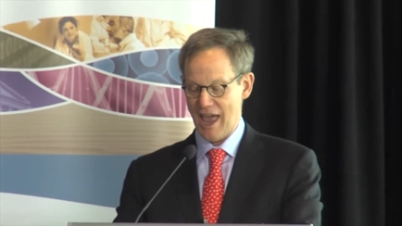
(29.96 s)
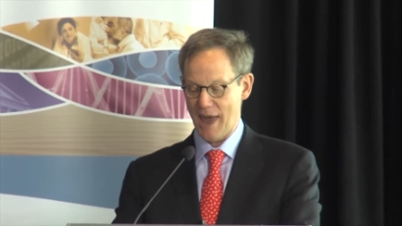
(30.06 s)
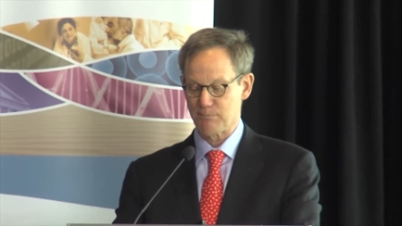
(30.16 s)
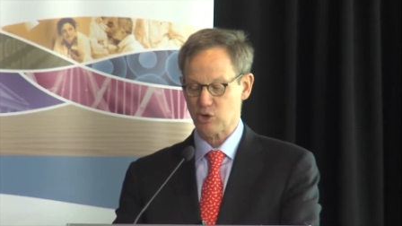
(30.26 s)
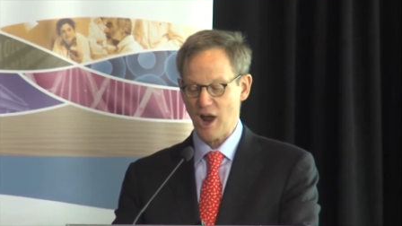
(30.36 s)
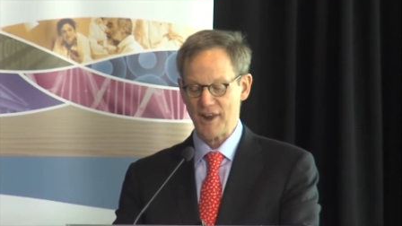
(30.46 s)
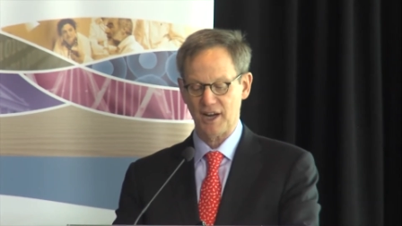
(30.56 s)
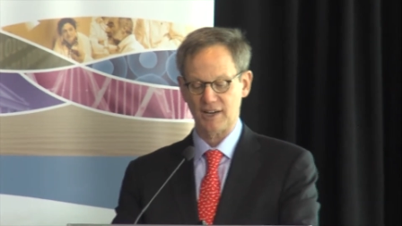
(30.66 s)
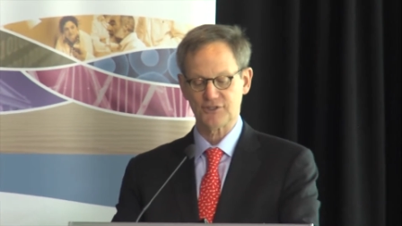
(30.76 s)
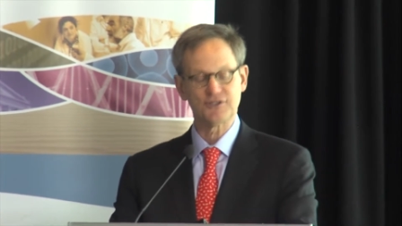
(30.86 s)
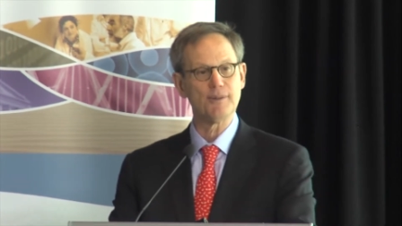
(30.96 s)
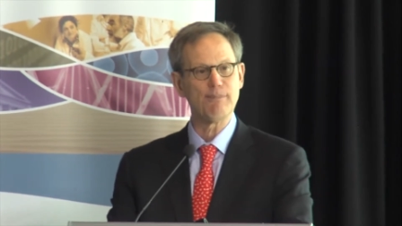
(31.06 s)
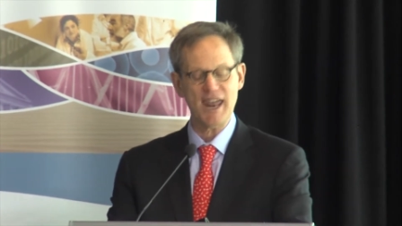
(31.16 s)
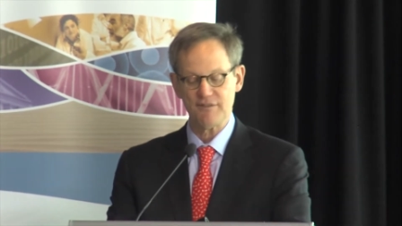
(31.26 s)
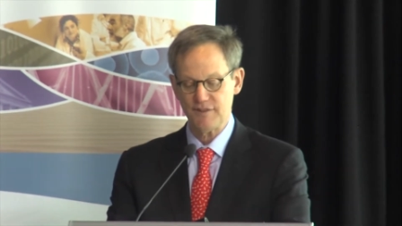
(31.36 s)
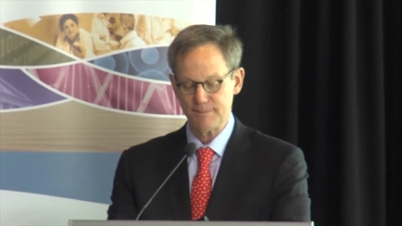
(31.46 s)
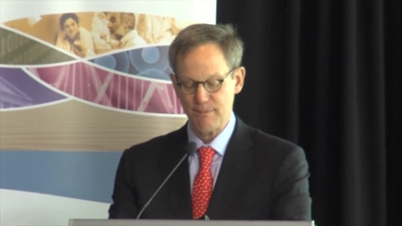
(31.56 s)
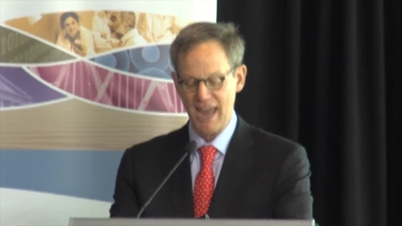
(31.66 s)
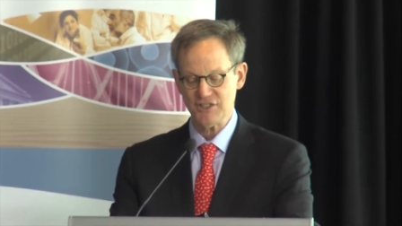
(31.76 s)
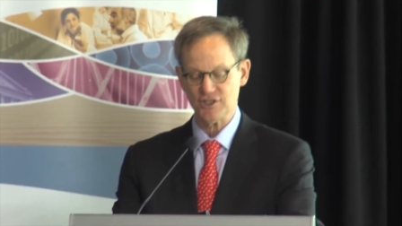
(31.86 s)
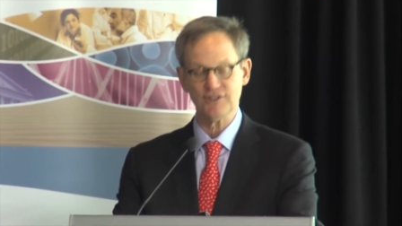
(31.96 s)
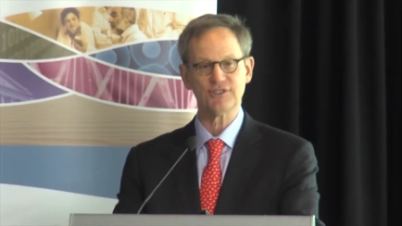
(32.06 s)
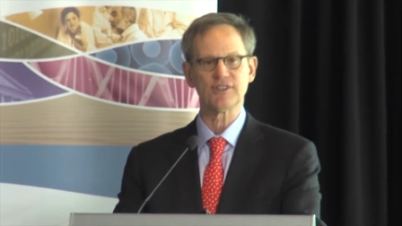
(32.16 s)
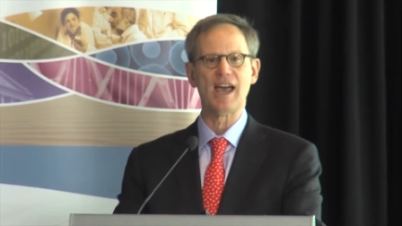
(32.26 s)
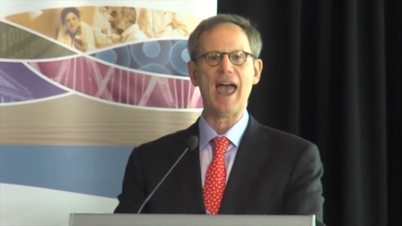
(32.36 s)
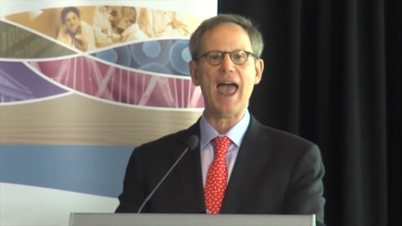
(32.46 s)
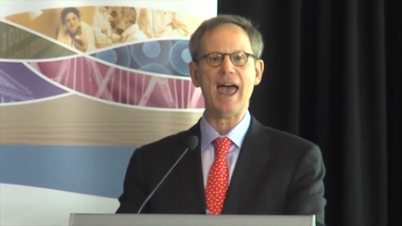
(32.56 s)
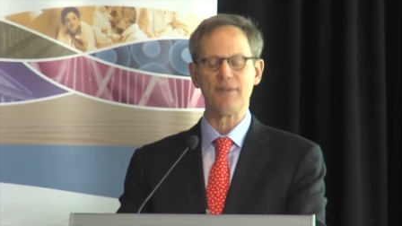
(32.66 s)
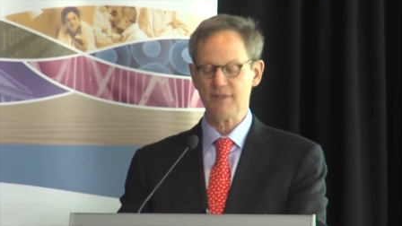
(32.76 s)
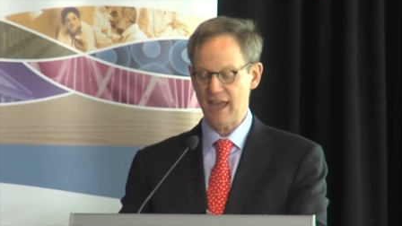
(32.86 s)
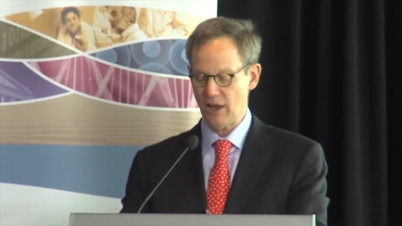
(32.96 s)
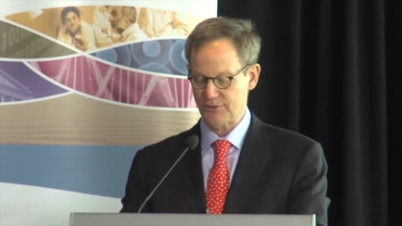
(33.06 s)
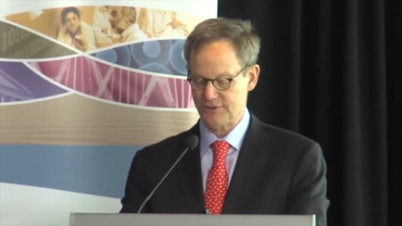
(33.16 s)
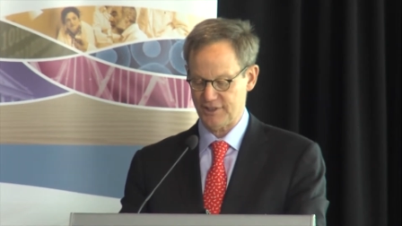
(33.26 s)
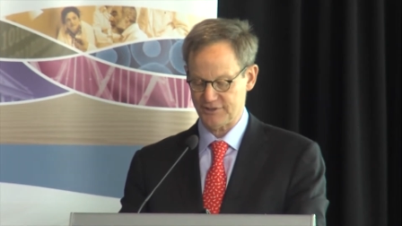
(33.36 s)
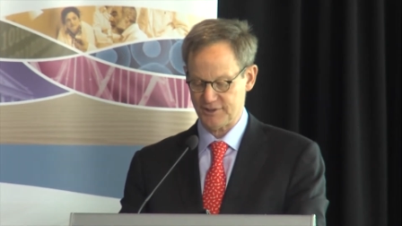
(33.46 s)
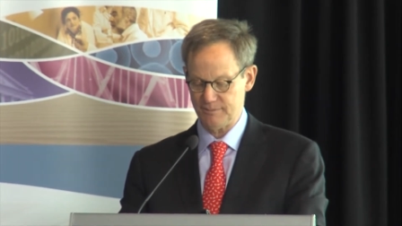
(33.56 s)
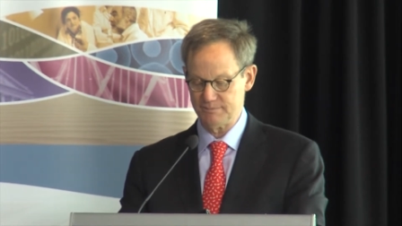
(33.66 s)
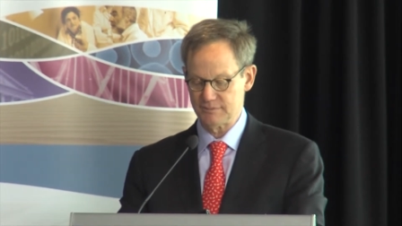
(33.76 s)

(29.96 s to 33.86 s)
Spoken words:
and products to benefit patients and the health system.